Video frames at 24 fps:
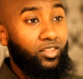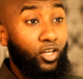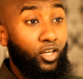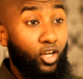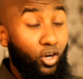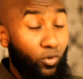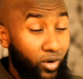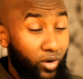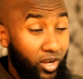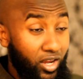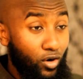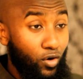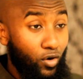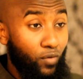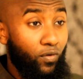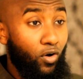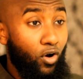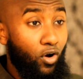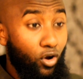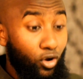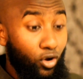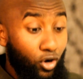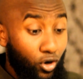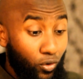The creator of
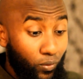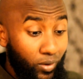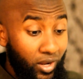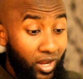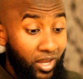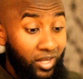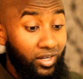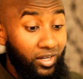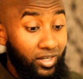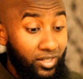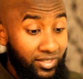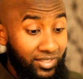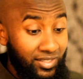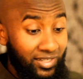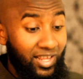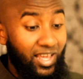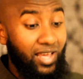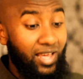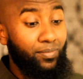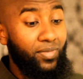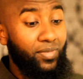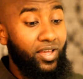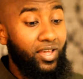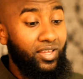all created
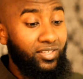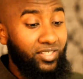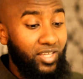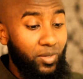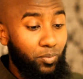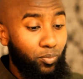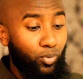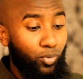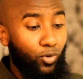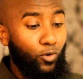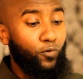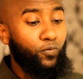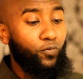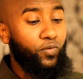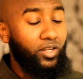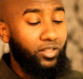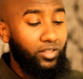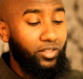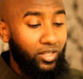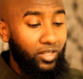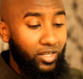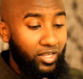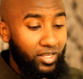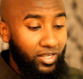Islam as a
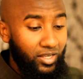perfect